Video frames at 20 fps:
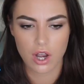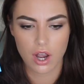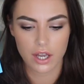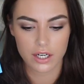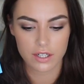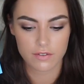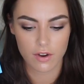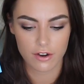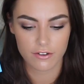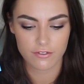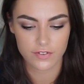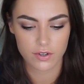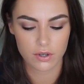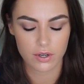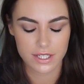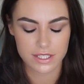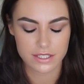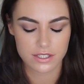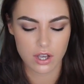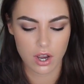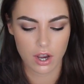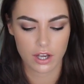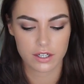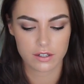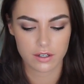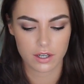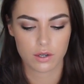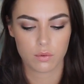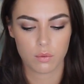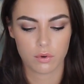kind of, I feel like it's kind
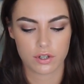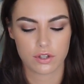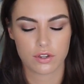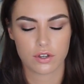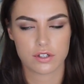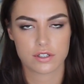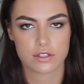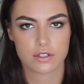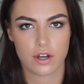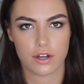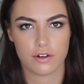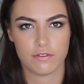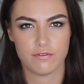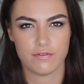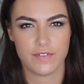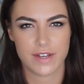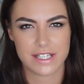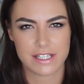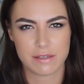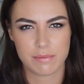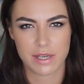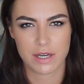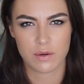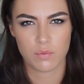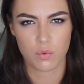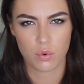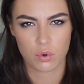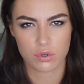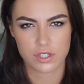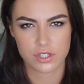of like one of those kind of
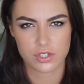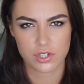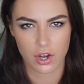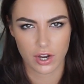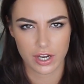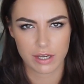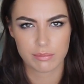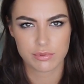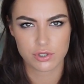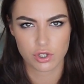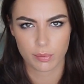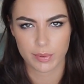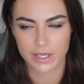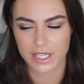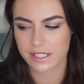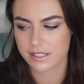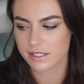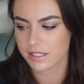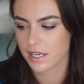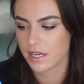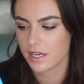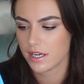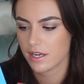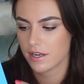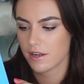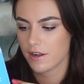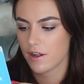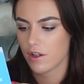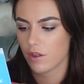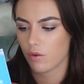vitamin water type jobbies,
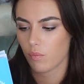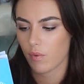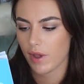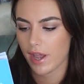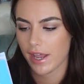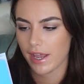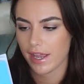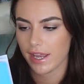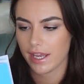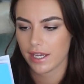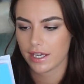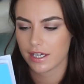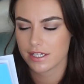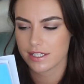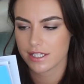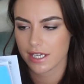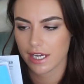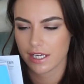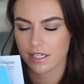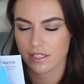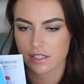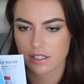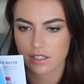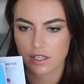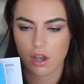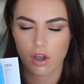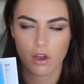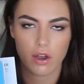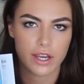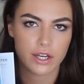where it contains
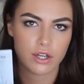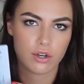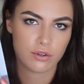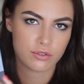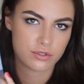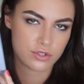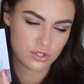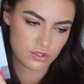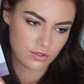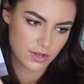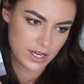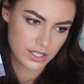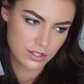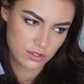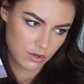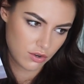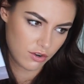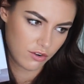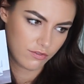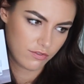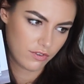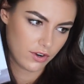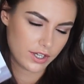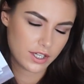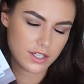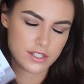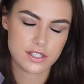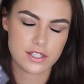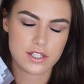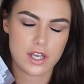high concentrates of
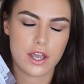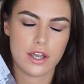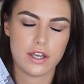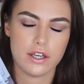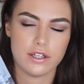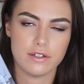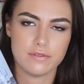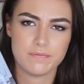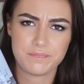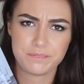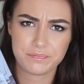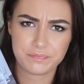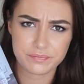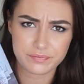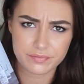like a certain